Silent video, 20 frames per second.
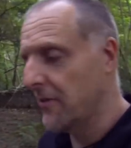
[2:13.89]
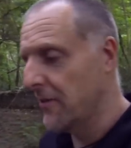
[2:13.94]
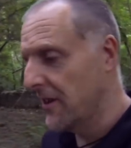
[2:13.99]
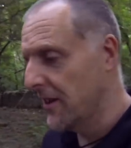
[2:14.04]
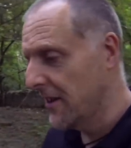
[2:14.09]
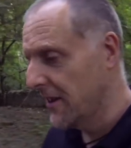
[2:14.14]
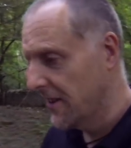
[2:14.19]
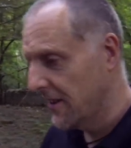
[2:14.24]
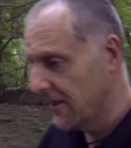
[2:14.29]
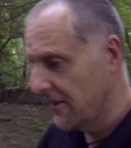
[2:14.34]
So
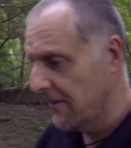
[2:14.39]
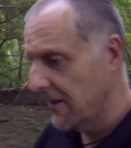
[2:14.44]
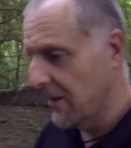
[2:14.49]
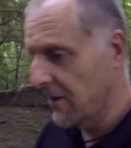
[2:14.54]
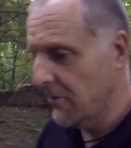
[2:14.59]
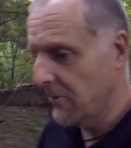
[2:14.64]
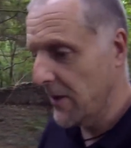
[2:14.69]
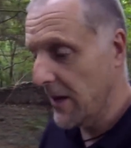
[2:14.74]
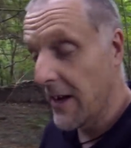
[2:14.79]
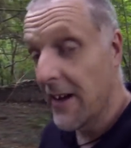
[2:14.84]

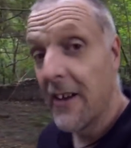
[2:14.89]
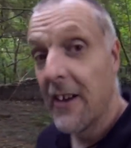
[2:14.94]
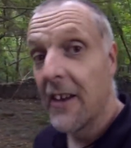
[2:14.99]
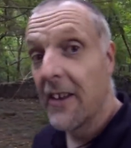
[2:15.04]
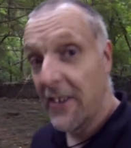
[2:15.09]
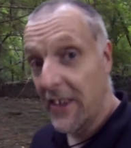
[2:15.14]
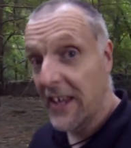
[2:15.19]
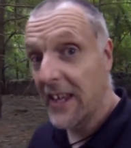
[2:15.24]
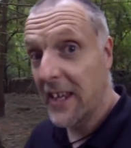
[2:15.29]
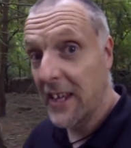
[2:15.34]

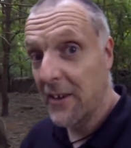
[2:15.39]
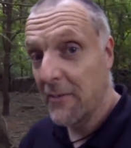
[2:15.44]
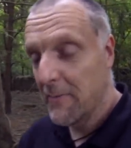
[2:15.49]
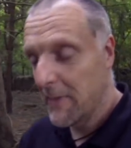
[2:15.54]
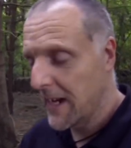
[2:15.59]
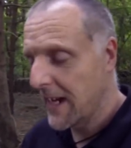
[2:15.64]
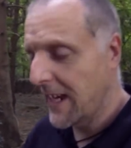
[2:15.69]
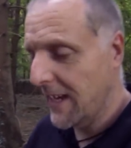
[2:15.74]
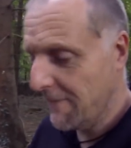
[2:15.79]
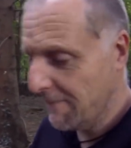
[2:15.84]
thank you
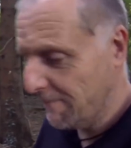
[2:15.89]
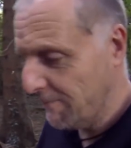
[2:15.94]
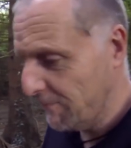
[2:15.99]
mate.